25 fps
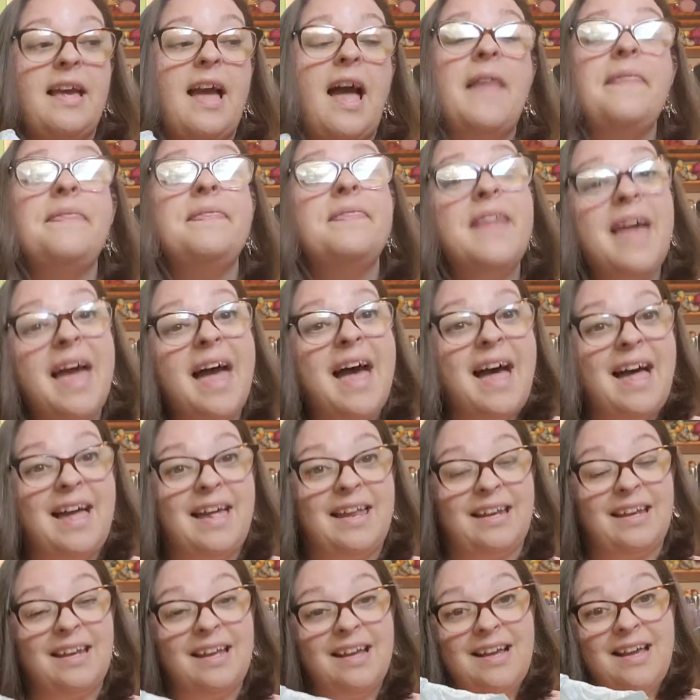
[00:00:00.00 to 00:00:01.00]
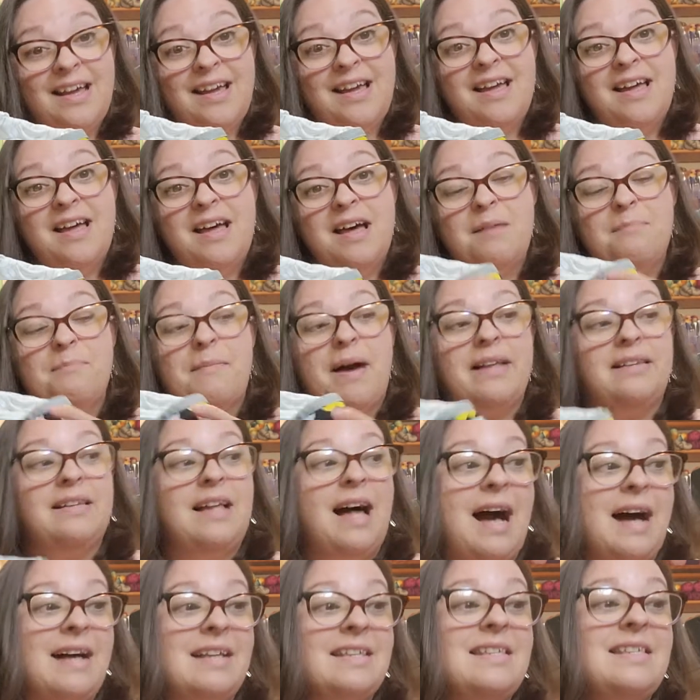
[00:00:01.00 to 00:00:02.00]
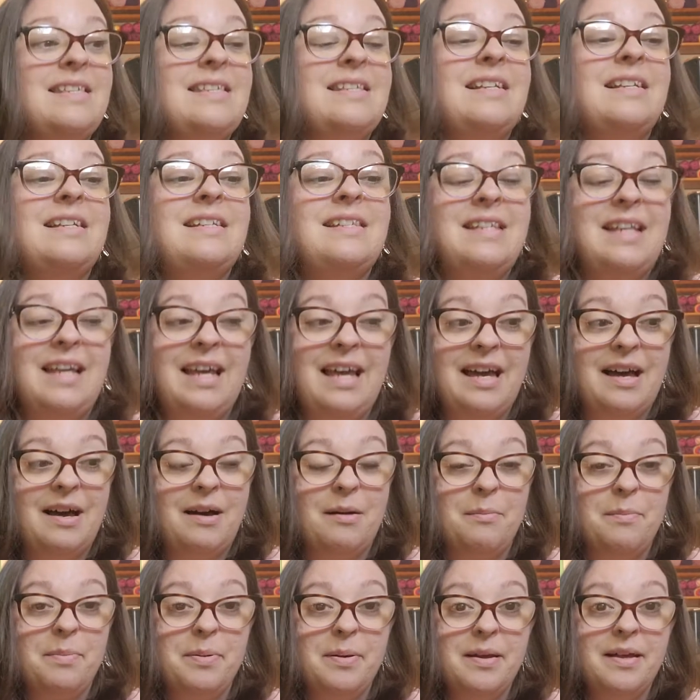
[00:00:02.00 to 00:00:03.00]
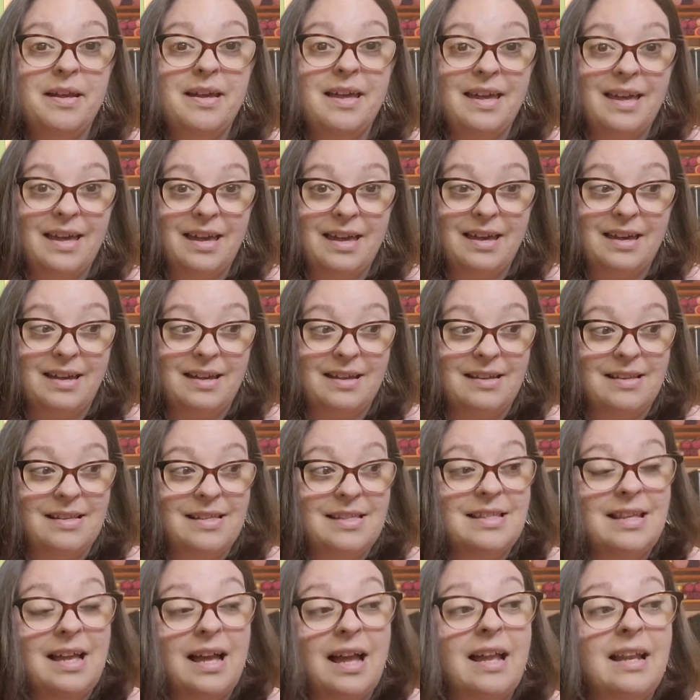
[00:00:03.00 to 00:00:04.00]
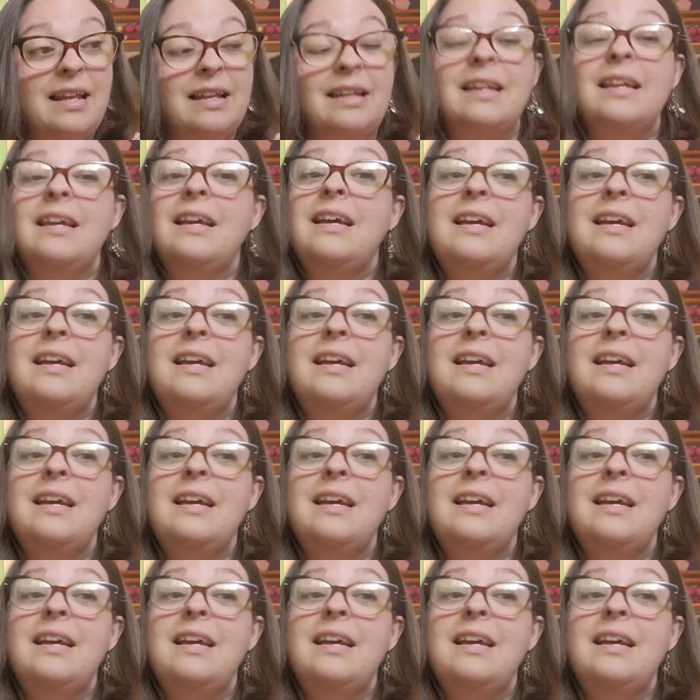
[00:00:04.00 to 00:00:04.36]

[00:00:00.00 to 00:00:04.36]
And then my last tip is, and